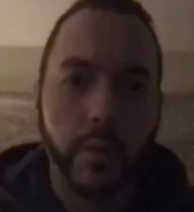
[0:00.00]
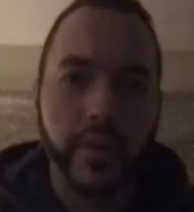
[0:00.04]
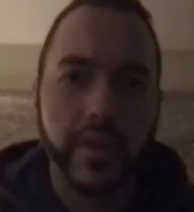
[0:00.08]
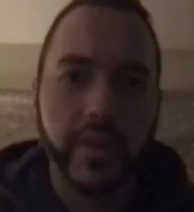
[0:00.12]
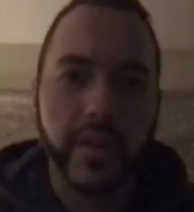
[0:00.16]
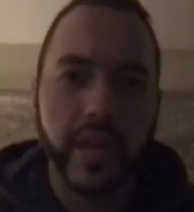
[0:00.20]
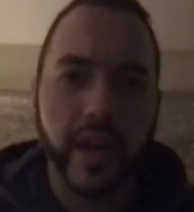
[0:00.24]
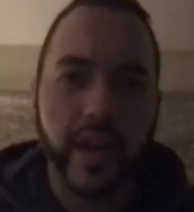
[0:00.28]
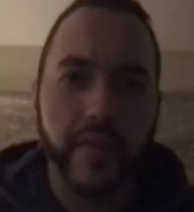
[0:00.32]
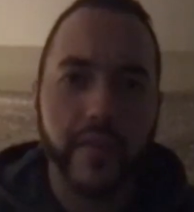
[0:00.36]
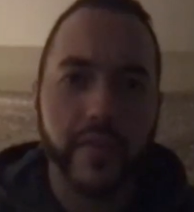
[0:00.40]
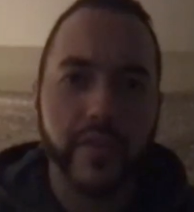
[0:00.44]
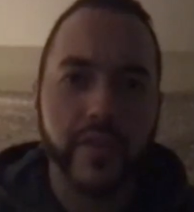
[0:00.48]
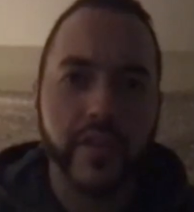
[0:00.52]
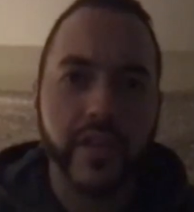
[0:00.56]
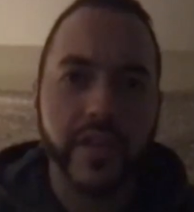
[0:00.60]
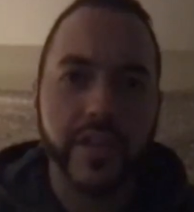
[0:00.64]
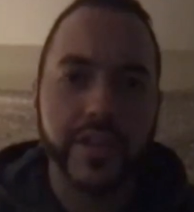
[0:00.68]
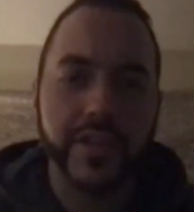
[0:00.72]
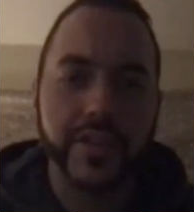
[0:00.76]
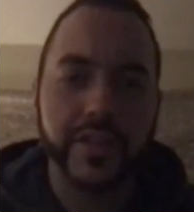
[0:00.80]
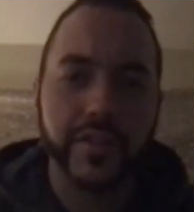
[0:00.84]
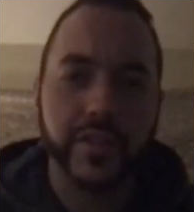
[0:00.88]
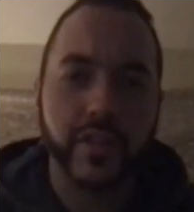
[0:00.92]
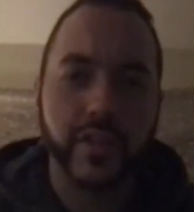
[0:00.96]
the
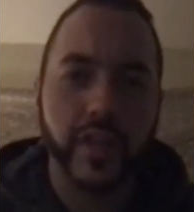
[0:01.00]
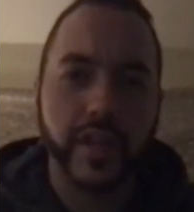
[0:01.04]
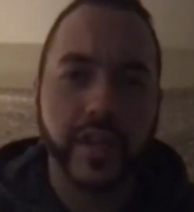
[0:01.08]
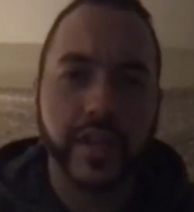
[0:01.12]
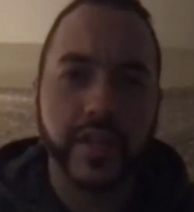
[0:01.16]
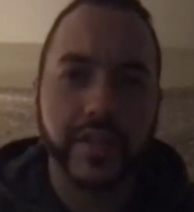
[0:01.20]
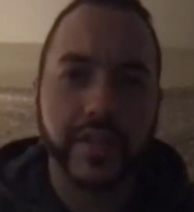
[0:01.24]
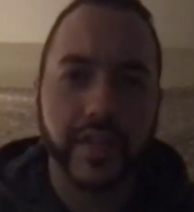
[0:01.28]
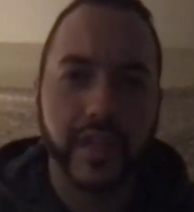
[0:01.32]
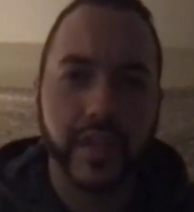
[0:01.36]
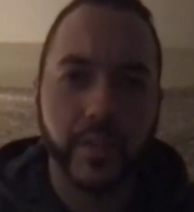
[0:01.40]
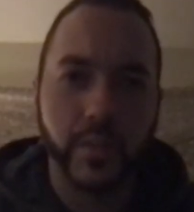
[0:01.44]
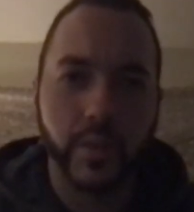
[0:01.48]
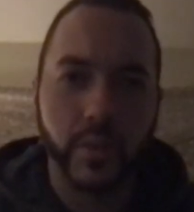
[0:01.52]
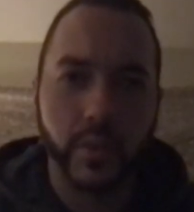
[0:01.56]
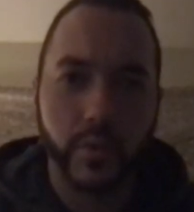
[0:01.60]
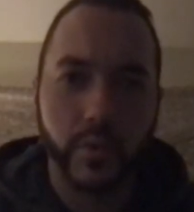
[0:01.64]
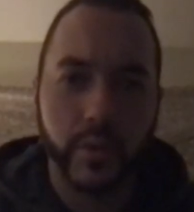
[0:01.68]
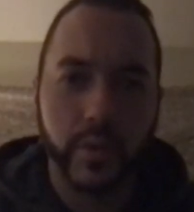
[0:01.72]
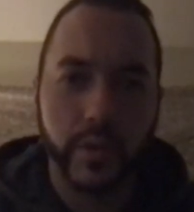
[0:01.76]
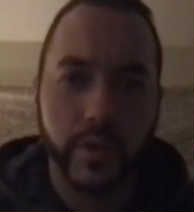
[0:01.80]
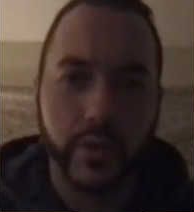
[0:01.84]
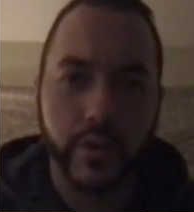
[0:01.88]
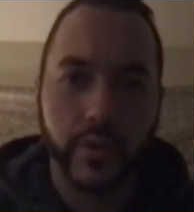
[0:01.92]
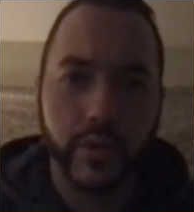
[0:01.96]
conversations like as they were
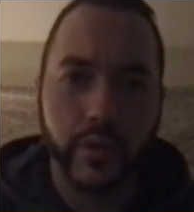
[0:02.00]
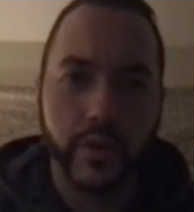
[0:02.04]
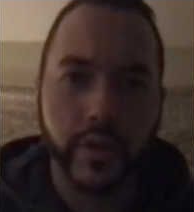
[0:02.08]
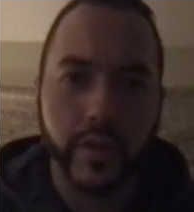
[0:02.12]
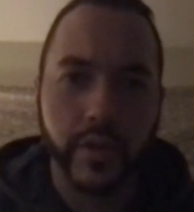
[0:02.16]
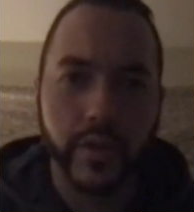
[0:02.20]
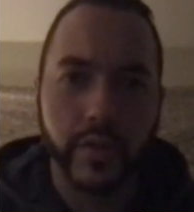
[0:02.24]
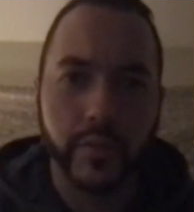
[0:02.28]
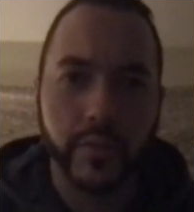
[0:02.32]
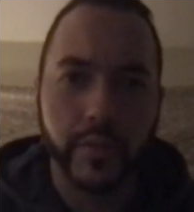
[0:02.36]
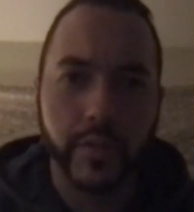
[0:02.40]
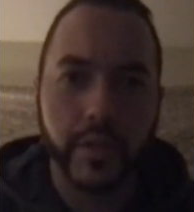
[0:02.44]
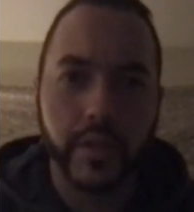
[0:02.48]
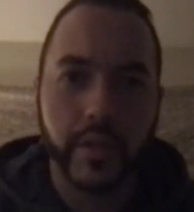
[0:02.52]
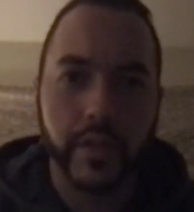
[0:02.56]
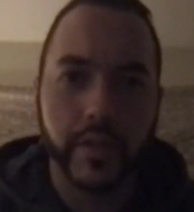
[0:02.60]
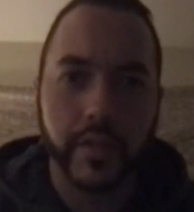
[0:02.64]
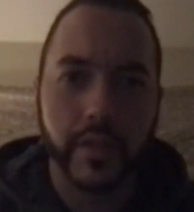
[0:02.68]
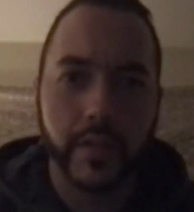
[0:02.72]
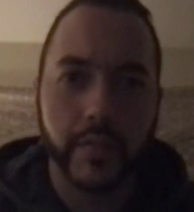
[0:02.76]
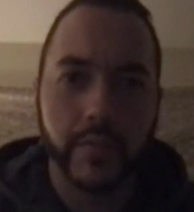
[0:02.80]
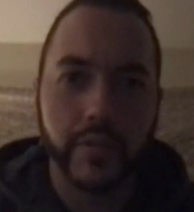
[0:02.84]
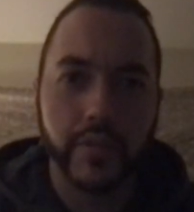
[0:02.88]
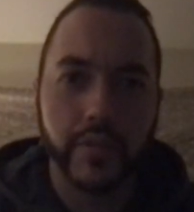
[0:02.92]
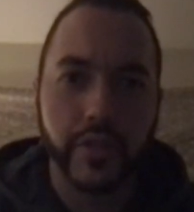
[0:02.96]
recruiting you? Because
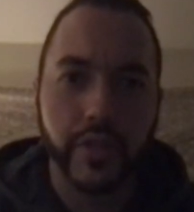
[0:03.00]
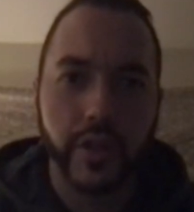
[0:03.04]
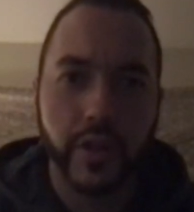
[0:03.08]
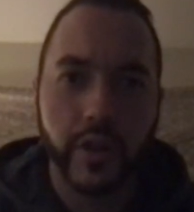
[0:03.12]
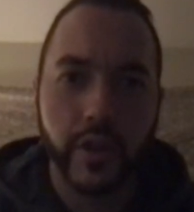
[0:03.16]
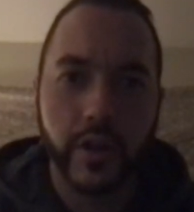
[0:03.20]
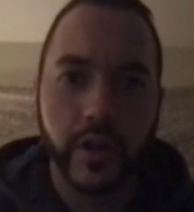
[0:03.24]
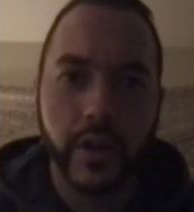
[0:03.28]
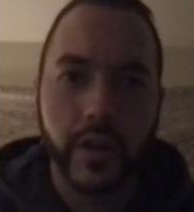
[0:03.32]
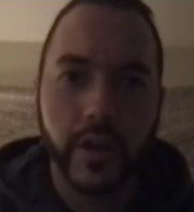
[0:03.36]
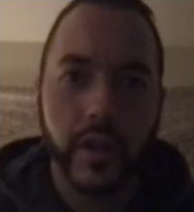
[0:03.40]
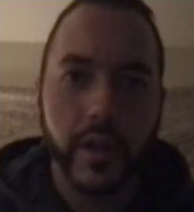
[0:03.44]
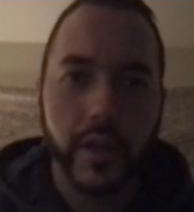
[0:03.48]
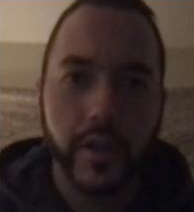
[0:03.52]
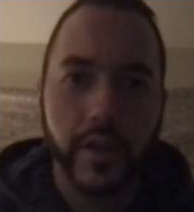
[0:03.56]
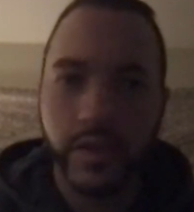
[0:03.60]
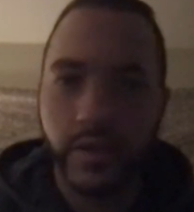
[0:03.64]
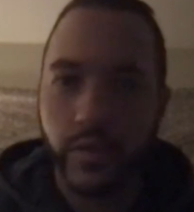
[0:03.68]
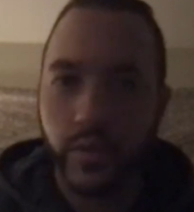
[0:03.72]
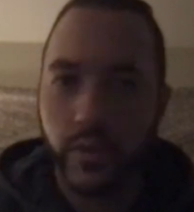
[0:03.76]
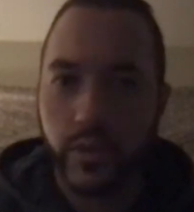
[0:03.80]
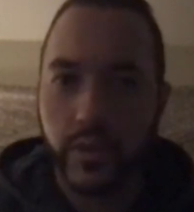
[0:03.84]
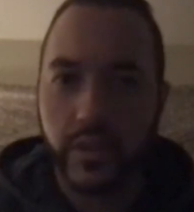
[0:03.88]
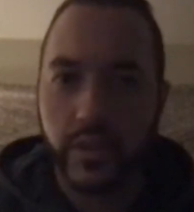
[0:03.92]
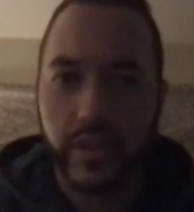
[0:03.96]
I'm sure there
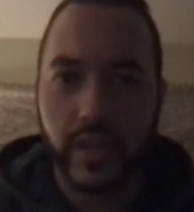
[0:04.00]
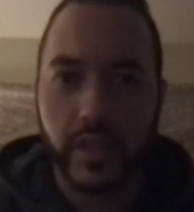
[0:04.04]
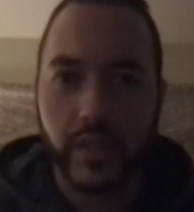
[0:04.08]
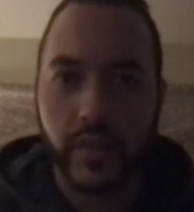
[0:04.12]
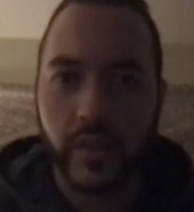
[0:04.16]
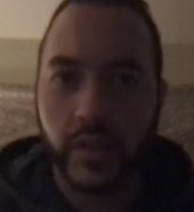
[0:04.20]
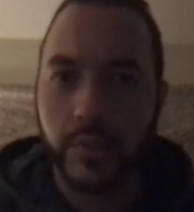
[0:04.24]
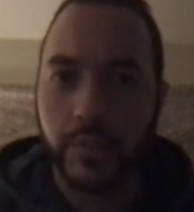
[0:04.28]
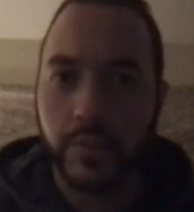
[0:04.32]
were selling